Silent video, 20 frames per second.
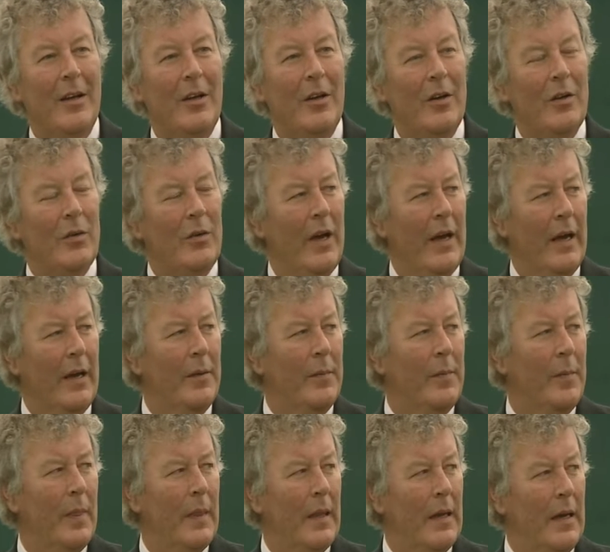Okay.
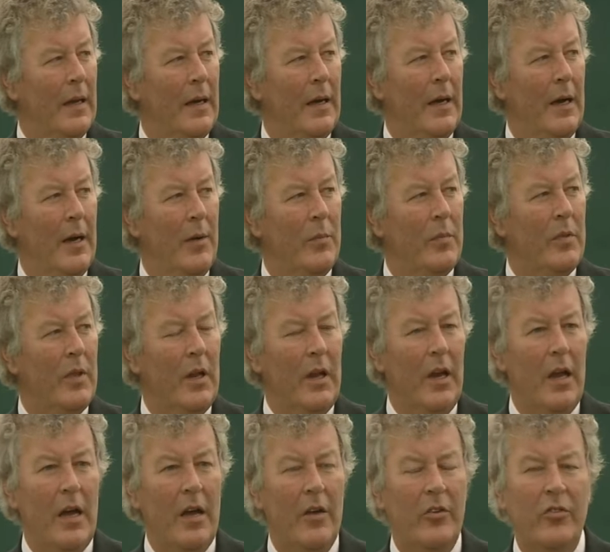The
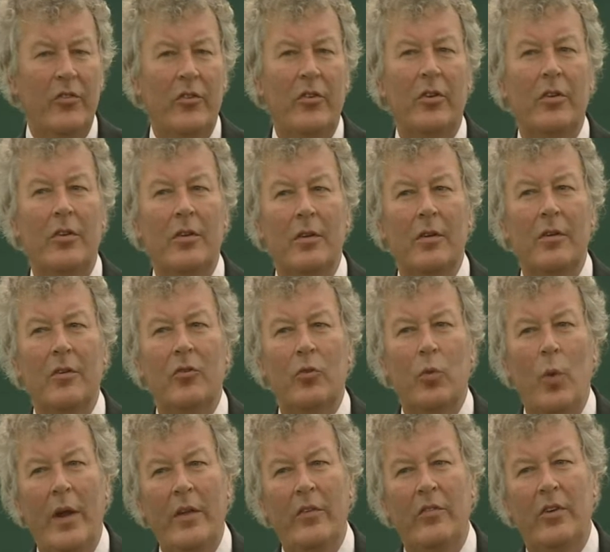last
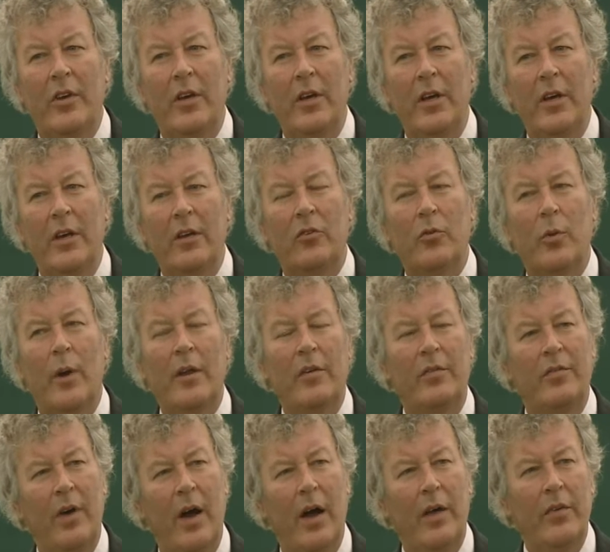
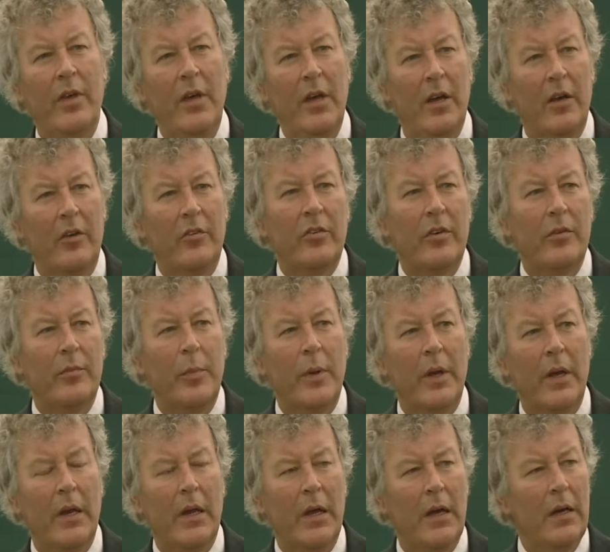25 years have
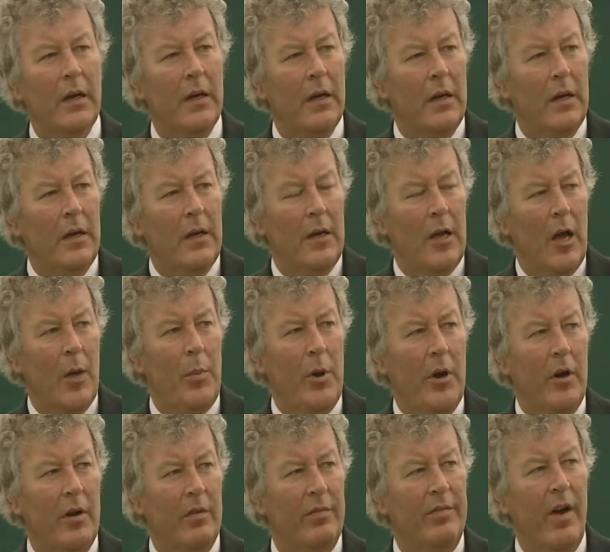been a
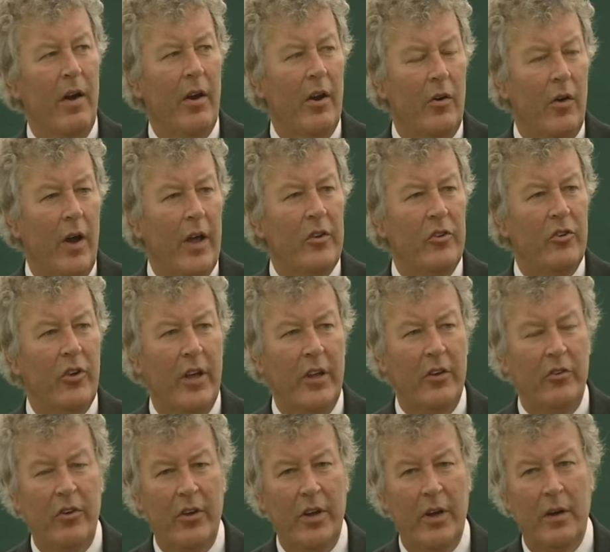period of very great
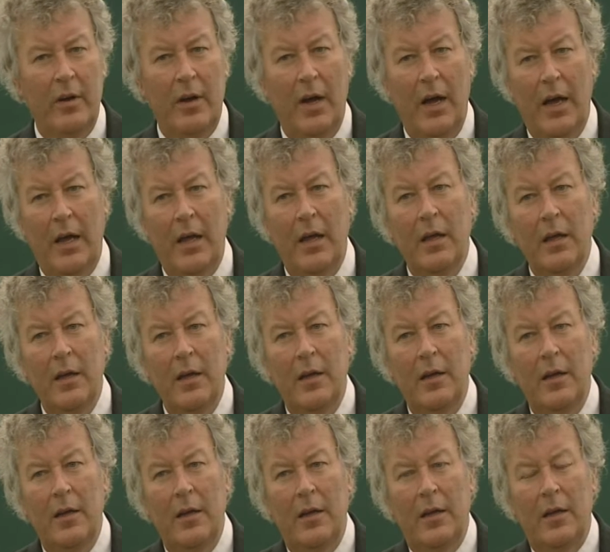change here. I
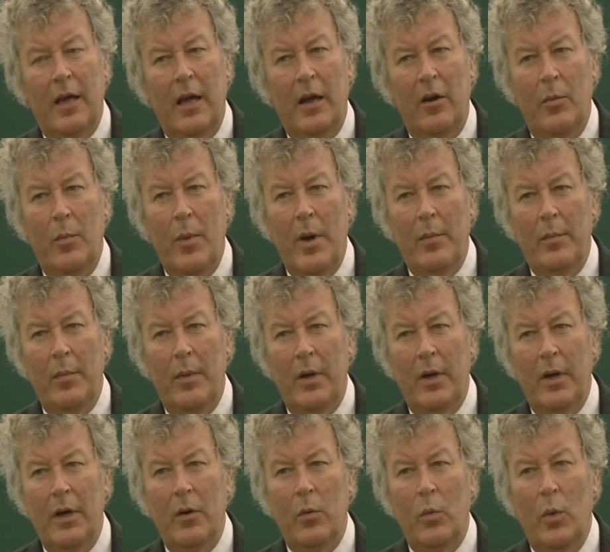can
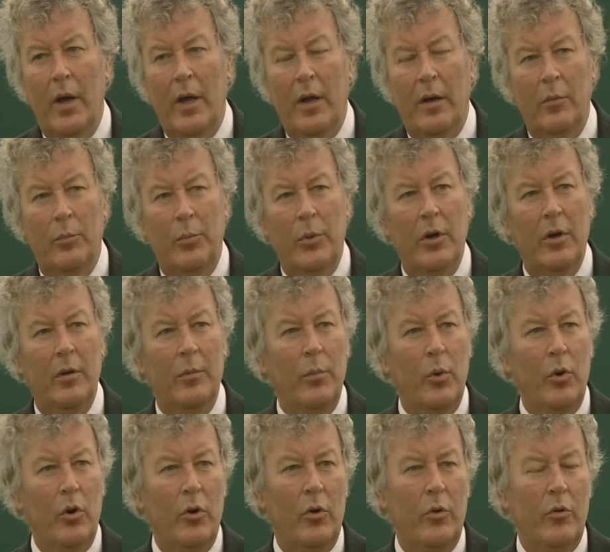remember when Björn
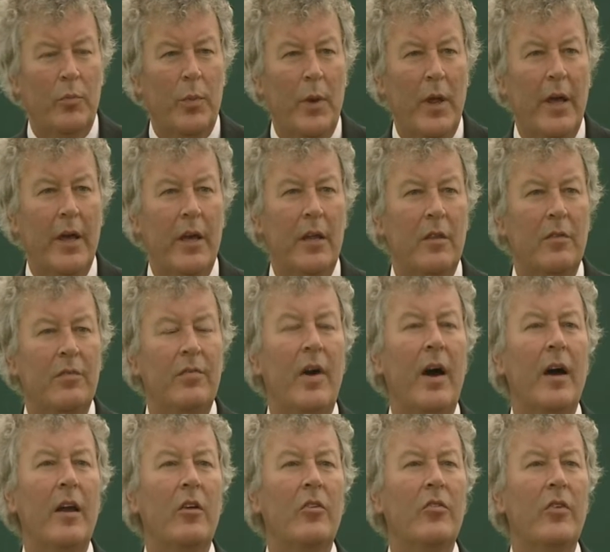Borg was playing in the
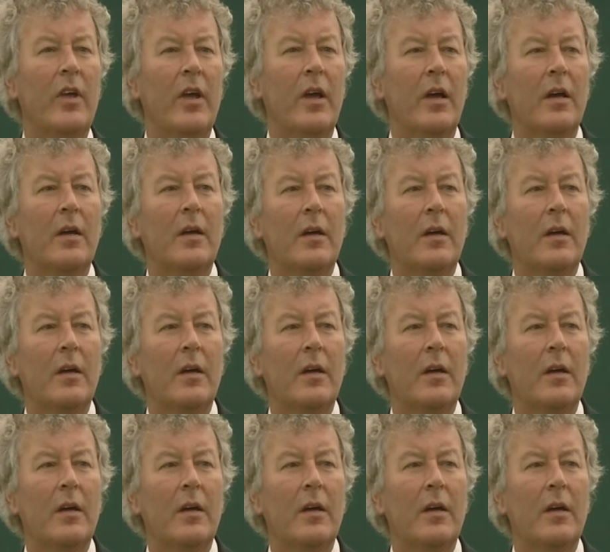finals here.